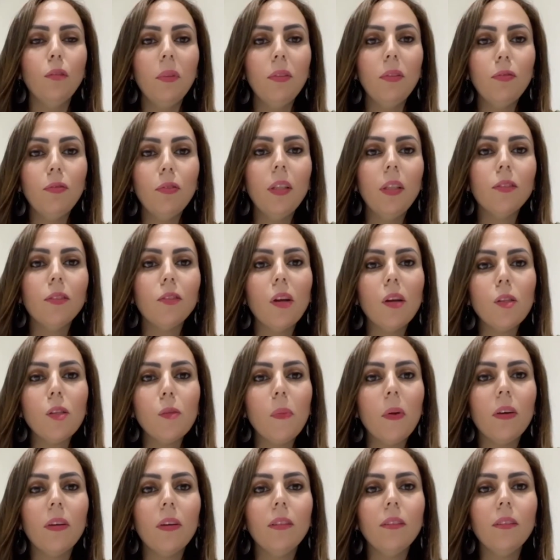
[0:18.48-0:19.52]
be fully
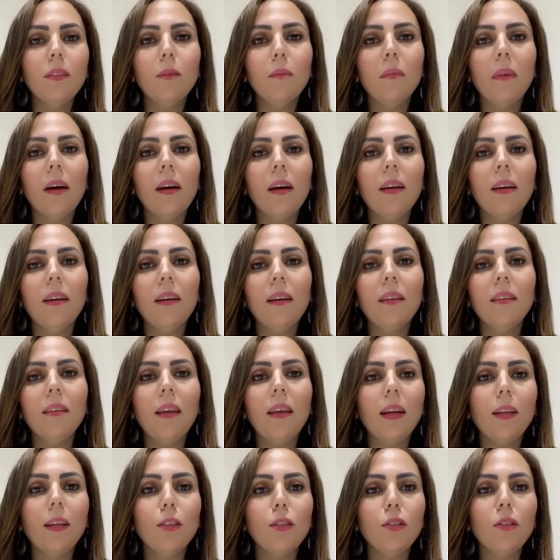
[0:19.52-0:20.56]
transparent, my
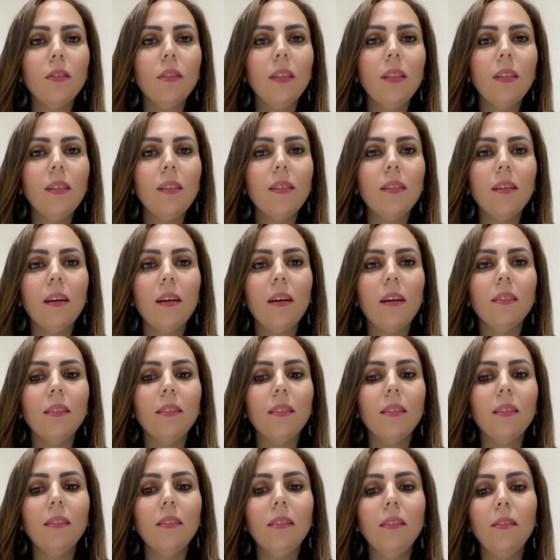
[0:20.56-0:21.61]
tech journey
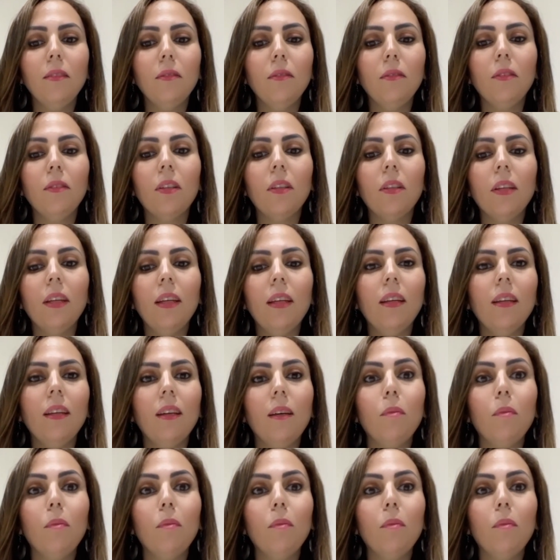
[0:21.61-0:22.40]
started in a very